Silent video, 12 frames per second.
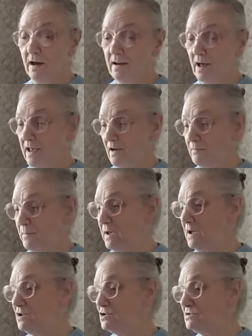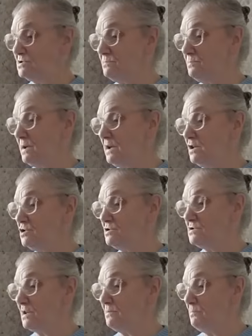and I have pages and
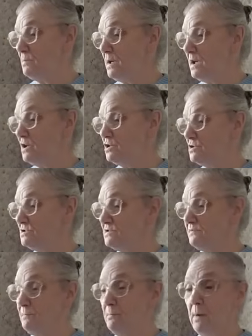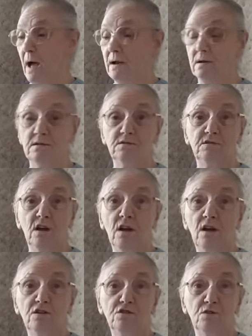pages and pages of patterns,
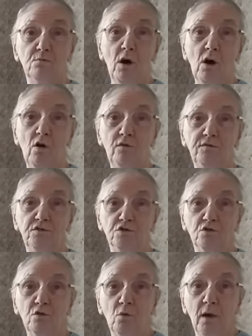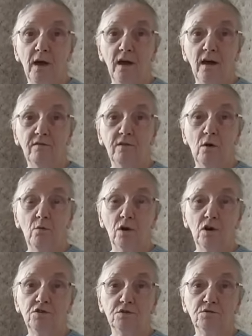some half done where I've got
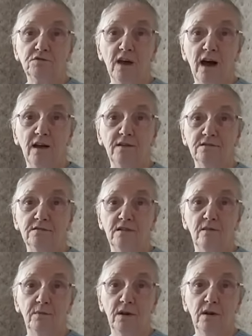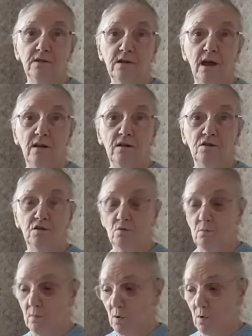1 or 2 sizes and I've been intending to do